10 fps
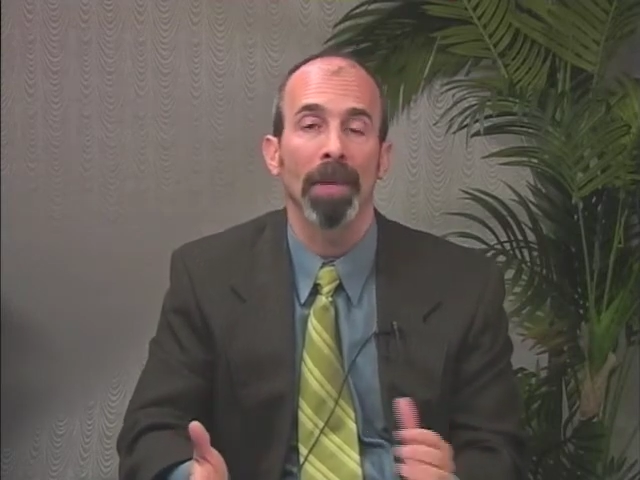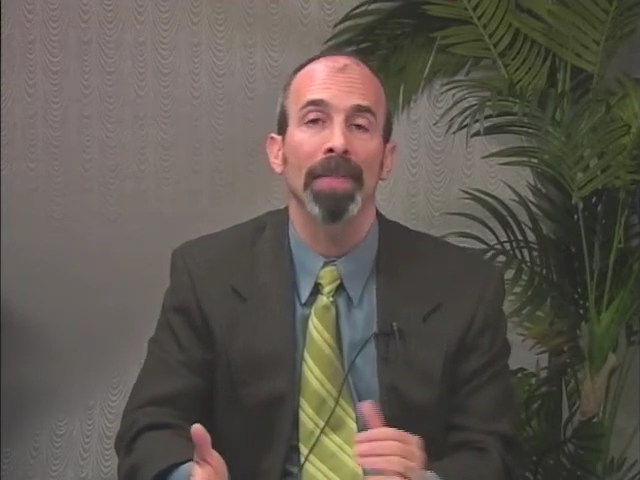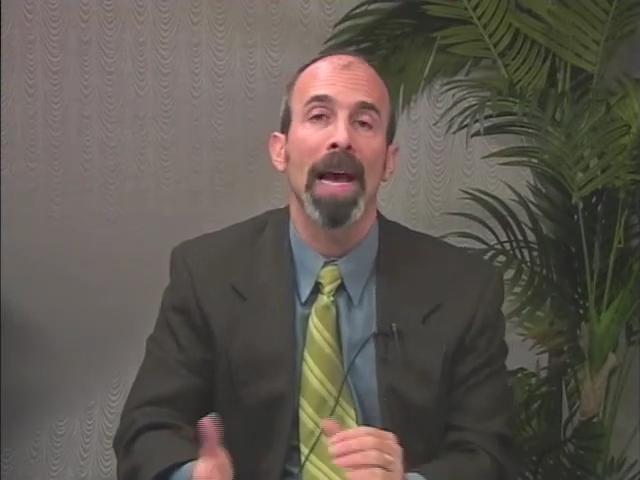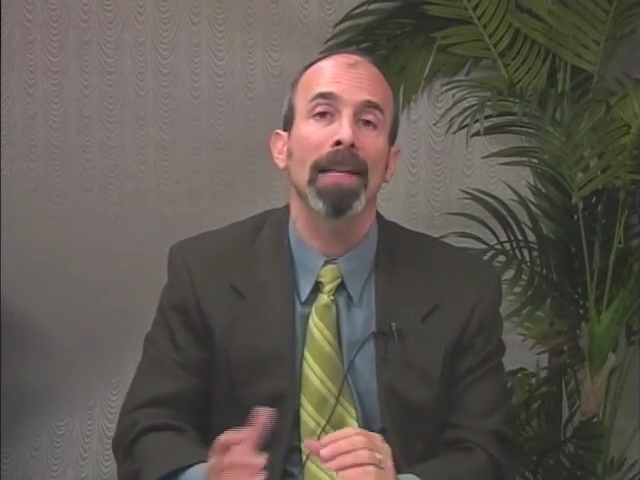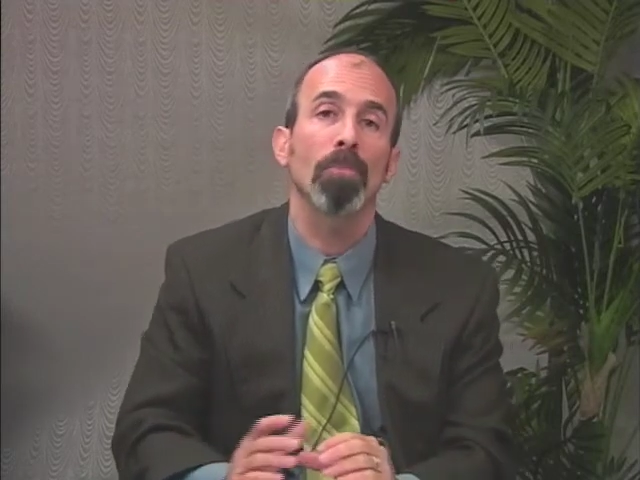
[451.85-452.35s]

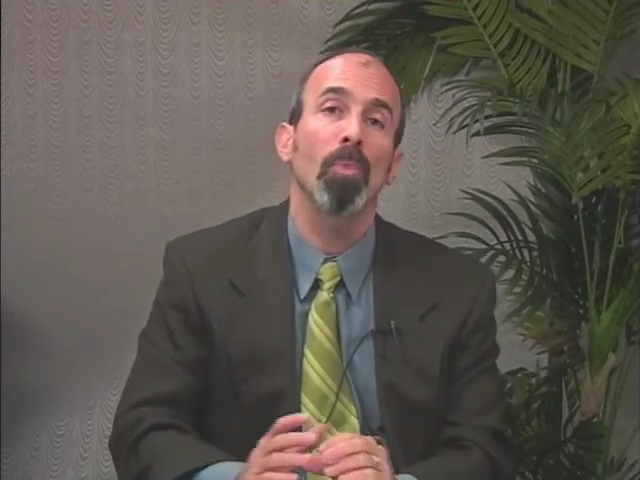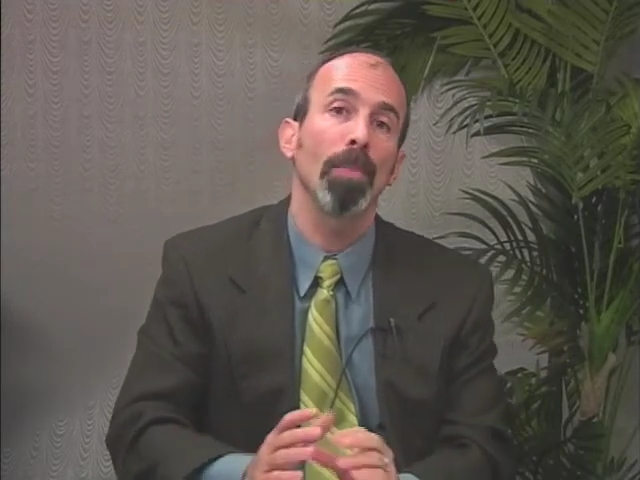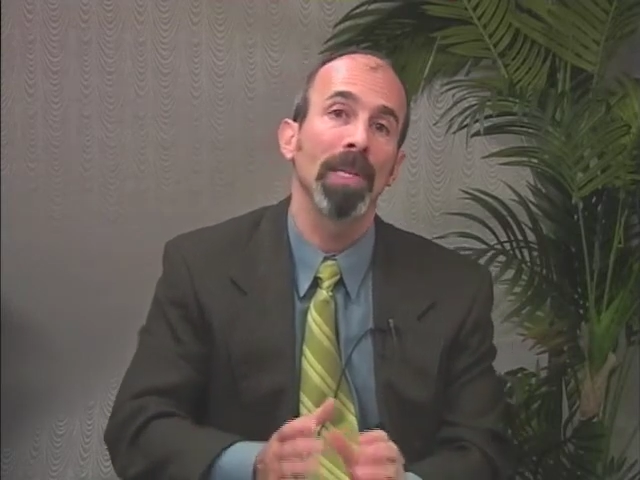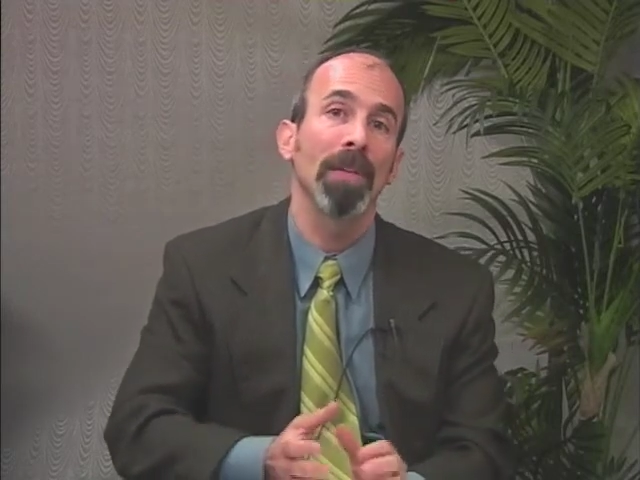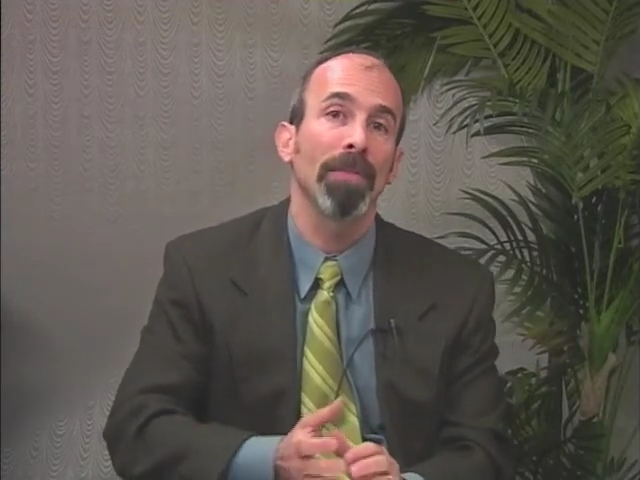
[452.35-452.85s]
And that will
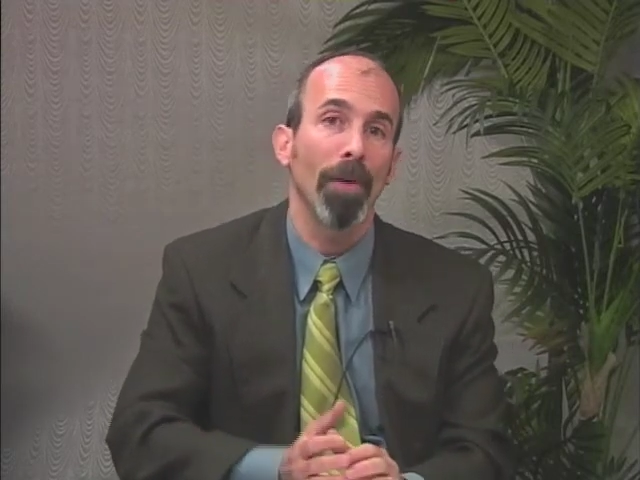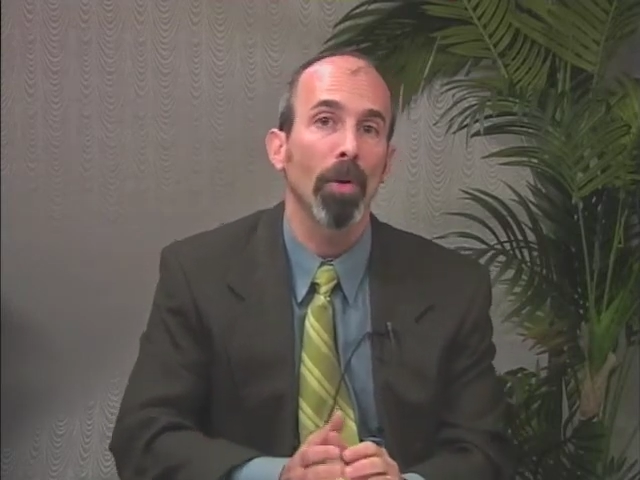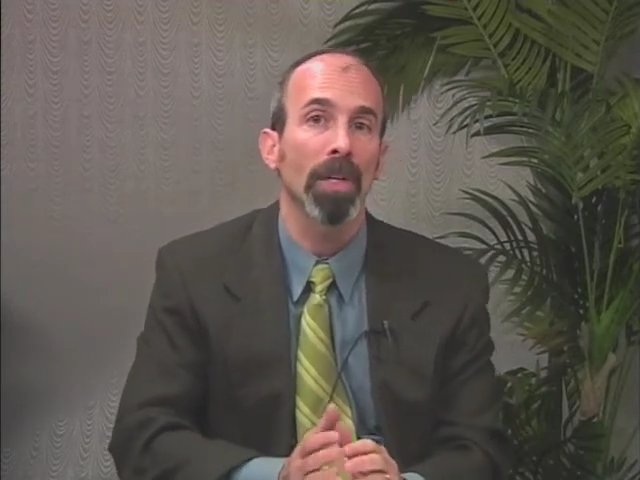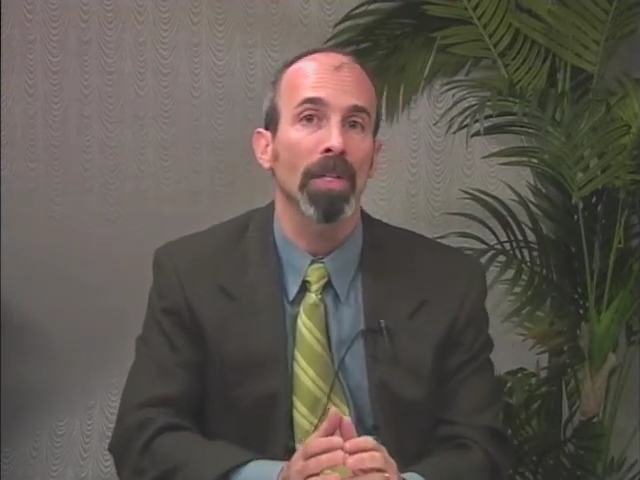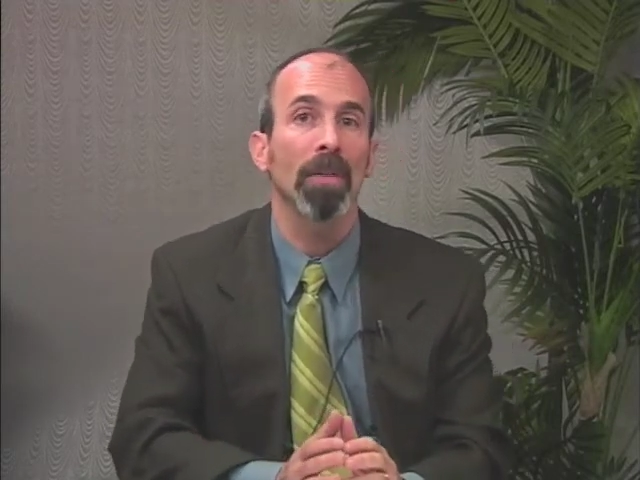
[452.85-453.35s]
be the
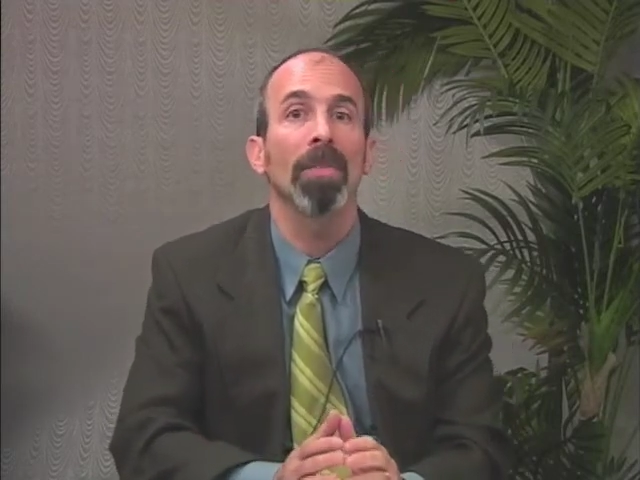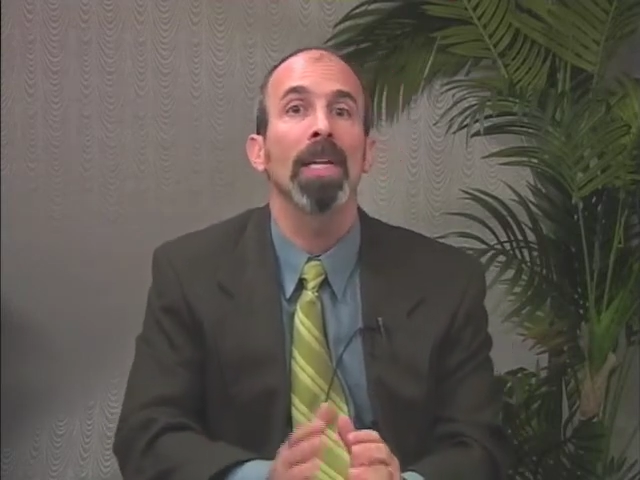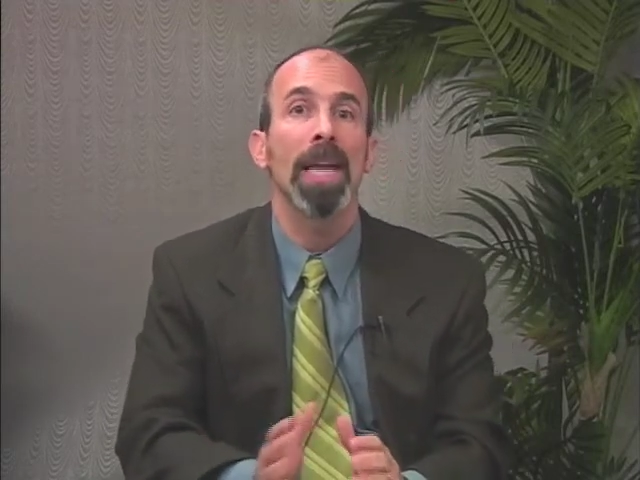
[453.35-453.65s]
focus of the